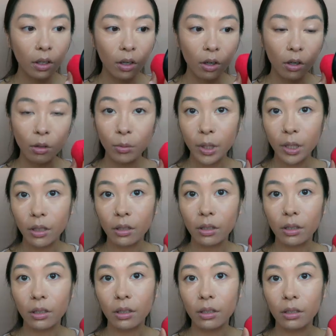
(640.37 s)
Oh my
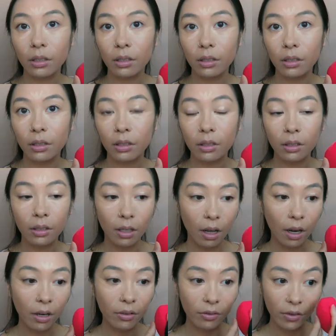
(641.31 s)
god,
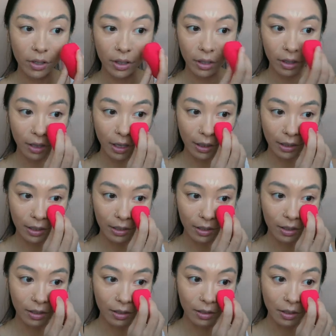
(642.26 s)
I really like this
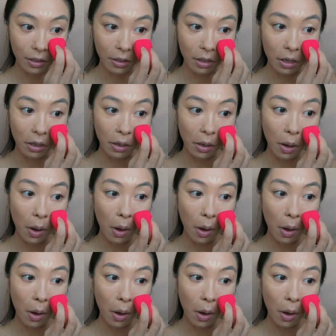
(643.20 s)
concealer.